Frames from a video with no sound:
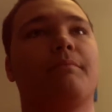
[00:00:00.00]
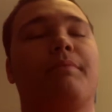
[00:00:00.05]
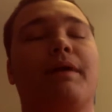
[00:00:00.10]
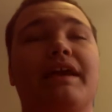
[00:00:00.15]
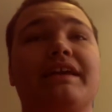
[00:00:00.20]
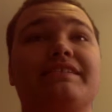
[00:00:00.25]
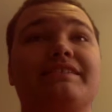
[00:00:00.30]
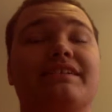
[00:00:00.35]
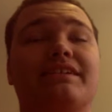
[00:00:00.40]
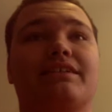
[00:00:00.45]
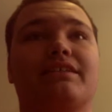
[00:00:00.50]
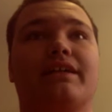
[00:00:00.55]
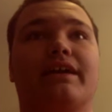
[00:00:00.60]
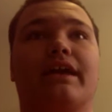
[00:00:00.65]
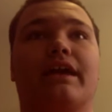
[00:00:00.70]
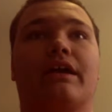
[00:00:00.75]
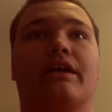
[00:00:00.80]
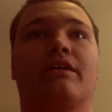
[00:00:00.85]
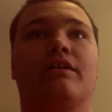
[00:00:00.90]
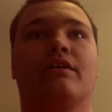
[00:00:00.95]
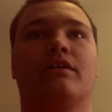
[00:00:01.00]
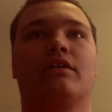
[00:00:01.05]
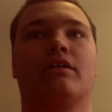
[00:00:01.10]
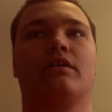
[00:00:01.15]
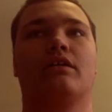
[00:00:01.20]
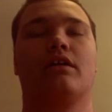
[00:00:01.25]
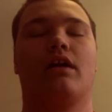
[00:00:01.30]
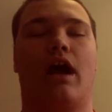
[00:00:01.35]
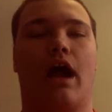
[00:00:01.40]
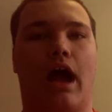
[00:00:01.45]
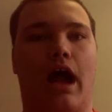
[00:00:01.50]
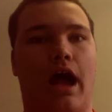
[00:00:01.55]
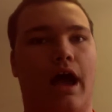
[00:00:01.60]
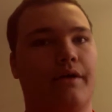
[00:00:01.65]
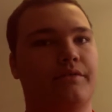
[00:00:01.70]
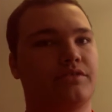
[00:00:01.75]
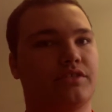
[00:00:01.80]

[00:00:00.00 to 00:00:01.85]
basically, I